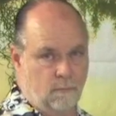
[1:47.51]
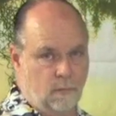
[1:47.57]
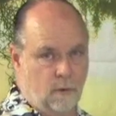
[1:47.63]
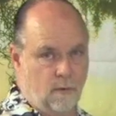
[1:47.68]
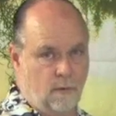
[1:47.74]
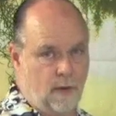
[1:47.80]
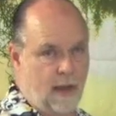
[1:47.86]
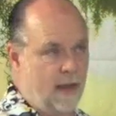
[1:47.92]

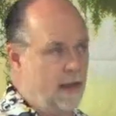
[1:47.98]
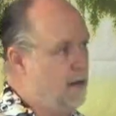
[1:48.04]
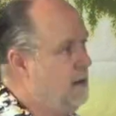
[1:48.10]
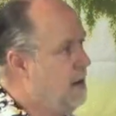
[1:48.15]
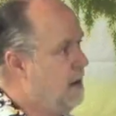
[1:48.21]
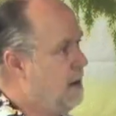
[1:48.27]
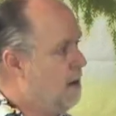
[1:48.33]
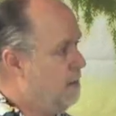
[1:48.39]
okay?
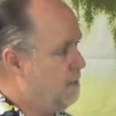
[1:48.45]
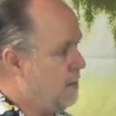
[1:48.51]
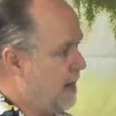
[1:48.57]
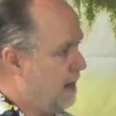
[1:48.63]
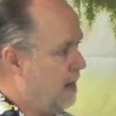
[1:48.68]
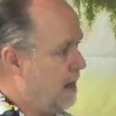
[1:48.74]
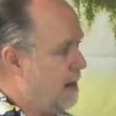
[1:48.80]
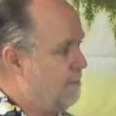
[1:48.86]

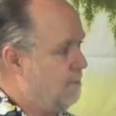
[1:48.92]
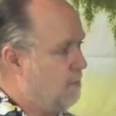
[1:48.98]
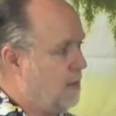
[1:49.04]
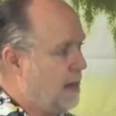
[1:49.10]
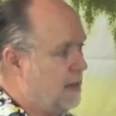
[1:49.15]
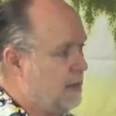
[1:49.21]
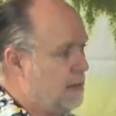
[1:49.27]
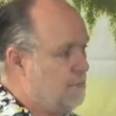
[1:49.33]
But a lot of them
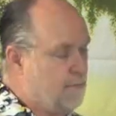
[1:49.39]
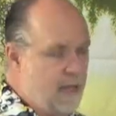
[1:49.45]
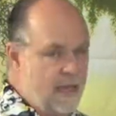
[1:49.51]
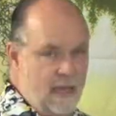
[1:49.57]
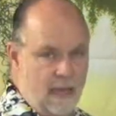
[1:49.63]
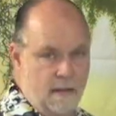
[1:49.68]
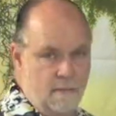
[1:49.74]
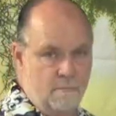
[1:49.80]
like the
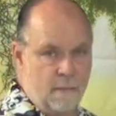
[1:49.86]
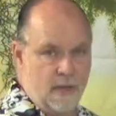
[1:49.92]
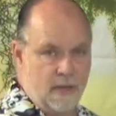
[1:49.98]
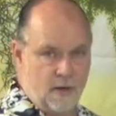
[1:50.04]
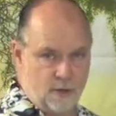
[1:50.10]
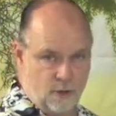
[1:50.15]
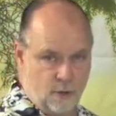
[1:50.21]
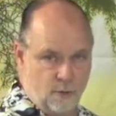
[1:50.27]
B
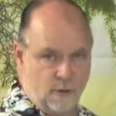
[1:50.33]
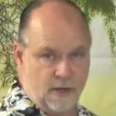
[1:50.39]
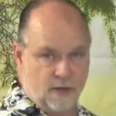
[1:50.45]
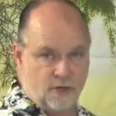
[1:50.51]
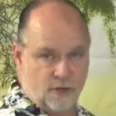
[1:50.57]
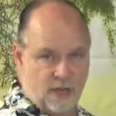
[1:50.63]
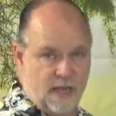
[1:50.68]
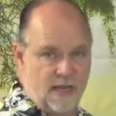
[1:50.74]
because you
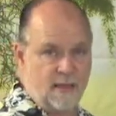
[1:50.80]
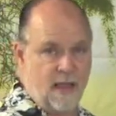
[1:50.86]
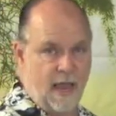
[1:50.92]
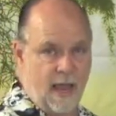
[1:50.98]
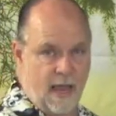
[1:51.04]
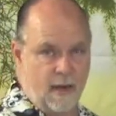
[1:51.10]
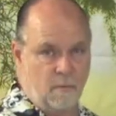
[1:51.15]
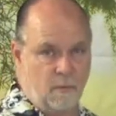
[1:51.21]
can see
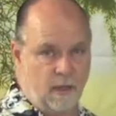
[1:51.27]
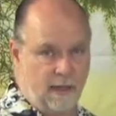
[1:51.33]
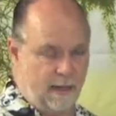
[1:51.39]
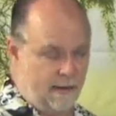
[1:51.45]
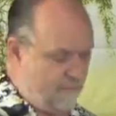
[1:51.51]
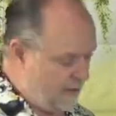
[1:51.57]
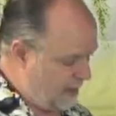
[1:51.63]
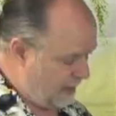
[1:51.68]
the animal
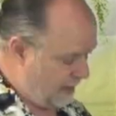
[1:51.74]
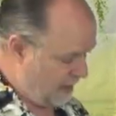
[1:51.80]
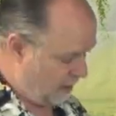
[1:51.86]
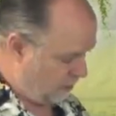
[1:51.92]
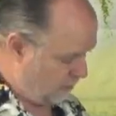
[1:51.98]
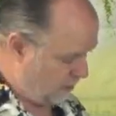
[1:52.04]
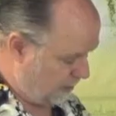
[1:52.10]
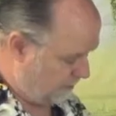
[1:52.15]
and everything
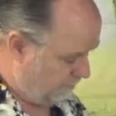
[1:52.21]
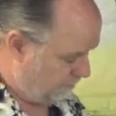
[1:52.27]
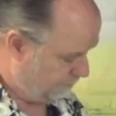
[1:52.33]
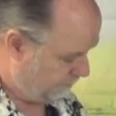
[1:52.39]
else.